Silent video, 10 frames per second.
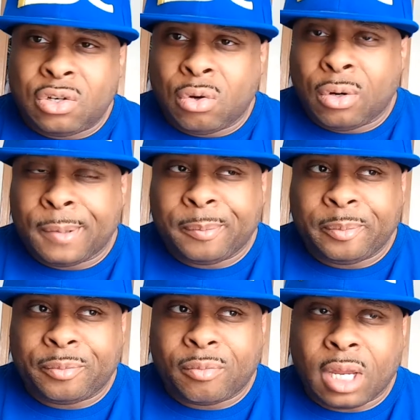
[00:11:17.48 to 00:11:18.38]
your,
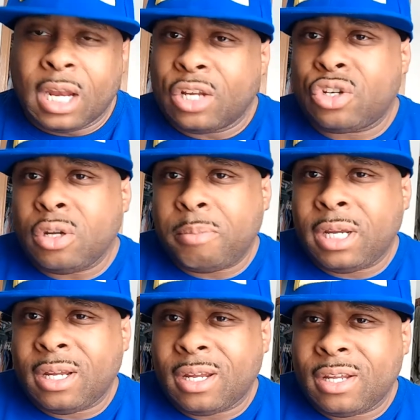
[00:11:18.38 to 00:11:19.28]
and it should
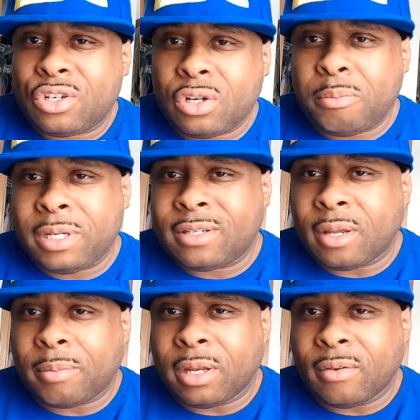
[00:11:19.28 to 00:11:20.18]
be
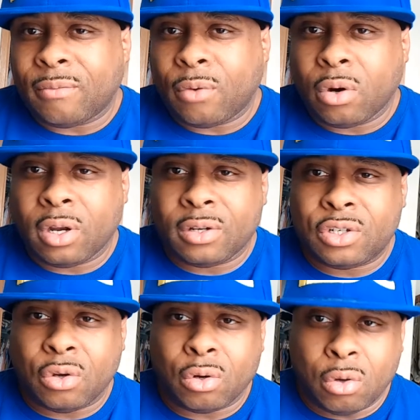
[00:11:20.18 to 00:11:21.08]
something as far
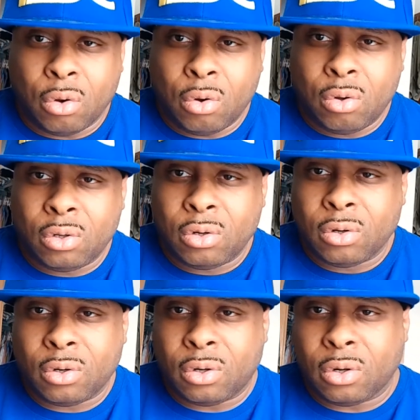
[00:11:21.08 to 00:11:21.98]
as your goal,
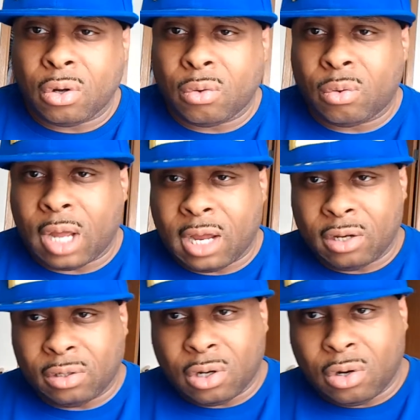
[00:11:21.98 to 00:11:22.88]
or how
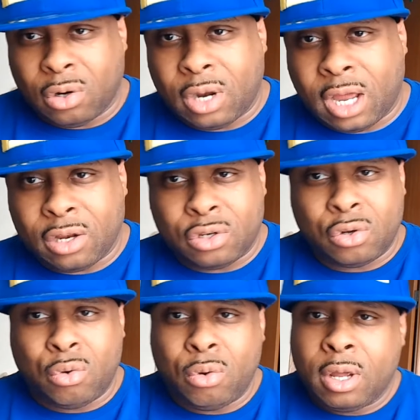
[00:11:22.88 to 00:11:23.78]
to learn how to
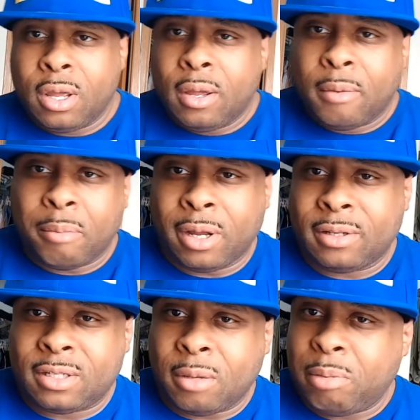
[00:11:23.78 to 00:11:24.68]
do.
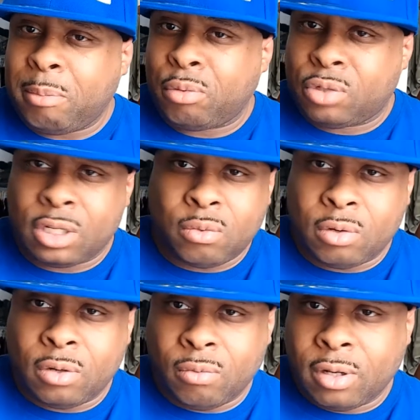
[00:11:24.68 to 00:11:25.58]
But some people just
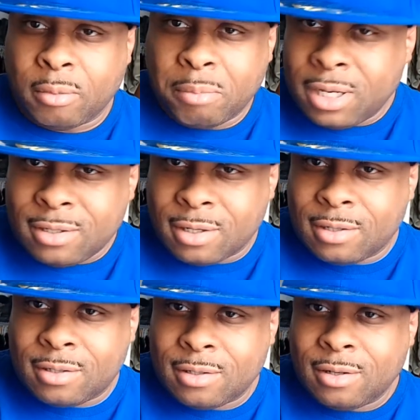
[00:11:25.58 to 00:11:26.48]
want to run the
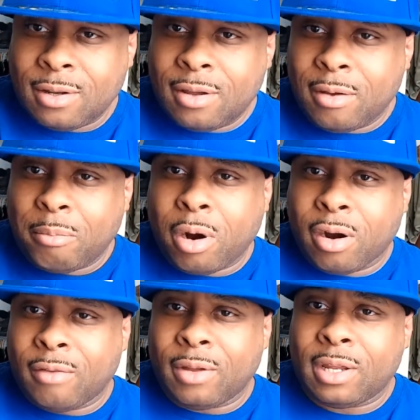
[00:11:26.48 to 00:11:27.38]
business
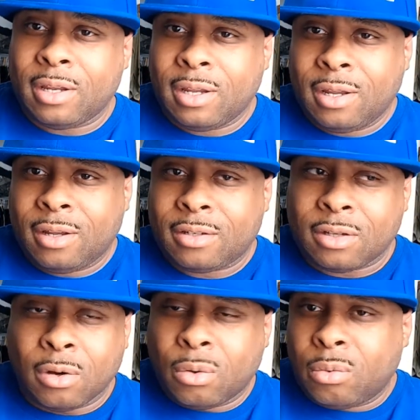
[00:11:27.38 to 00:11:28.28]
part of it.
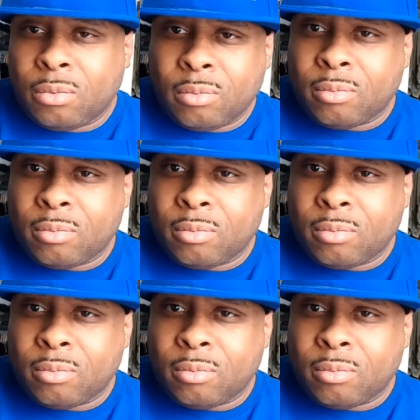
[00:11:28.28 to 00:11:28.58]
So